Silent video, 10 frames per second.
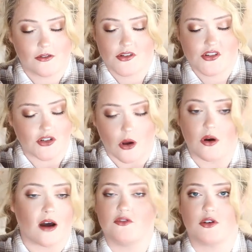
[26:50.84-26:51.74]
so
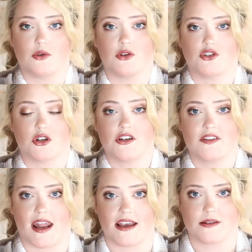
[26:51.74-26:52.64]
comfortable shirt
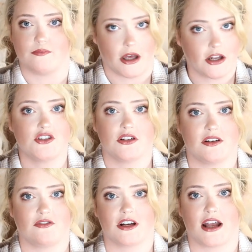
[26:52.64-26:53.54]
that has a bunch of
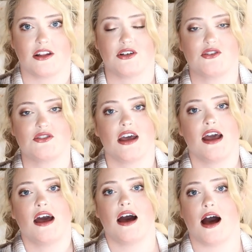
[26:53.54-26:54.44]
different colors,
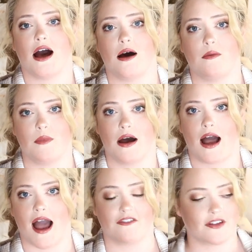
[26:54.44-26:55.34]

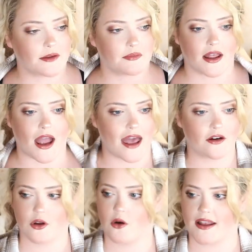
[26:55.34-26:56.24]
I feel like, I
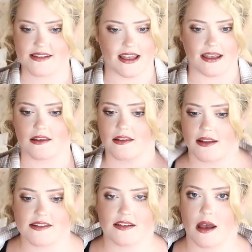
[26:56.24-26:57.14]
don't know, it's like
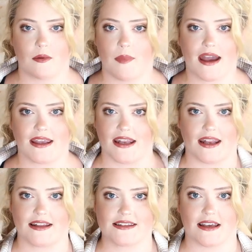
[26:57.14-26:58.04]
it's coming back again.
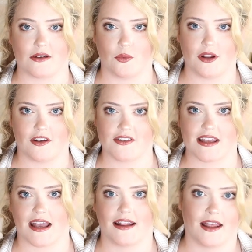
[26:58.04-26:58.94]
It's like when they'll
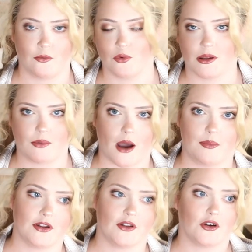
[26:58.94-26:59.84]
say like really
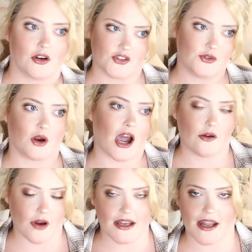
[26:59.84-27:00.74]
popular or super
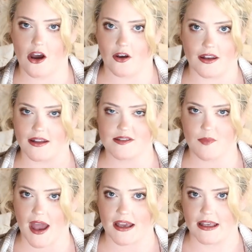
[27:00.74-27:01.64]
hot right now, and it's
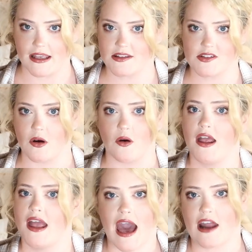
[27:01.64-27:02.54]
back again. So
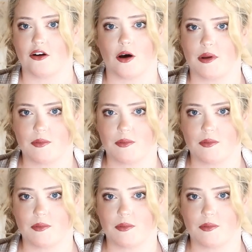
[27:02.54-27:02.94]
I don't know if